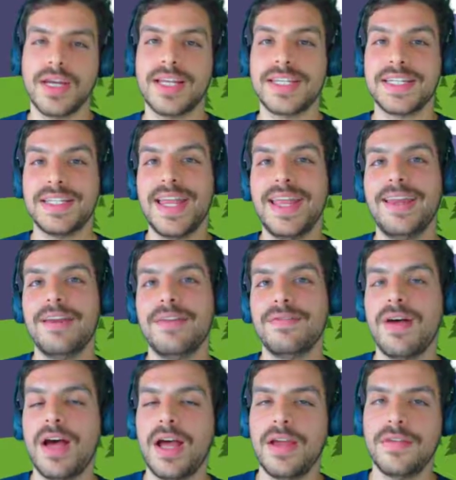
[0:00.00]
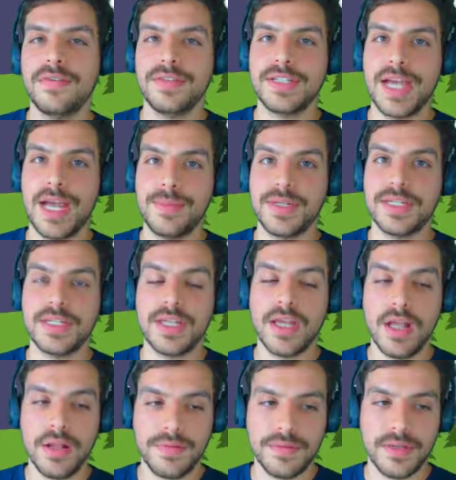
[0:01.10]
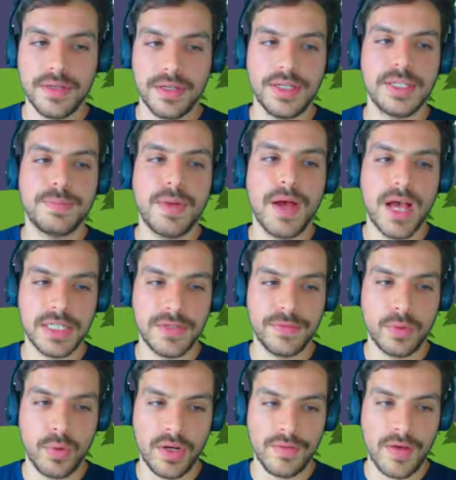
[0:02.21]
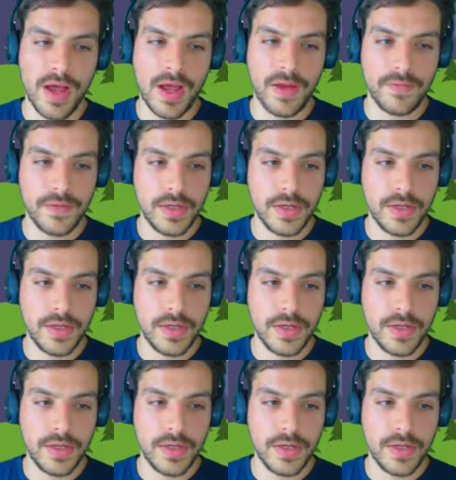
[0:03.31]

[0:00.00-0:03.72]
Because negative 5 times itself is positive 25.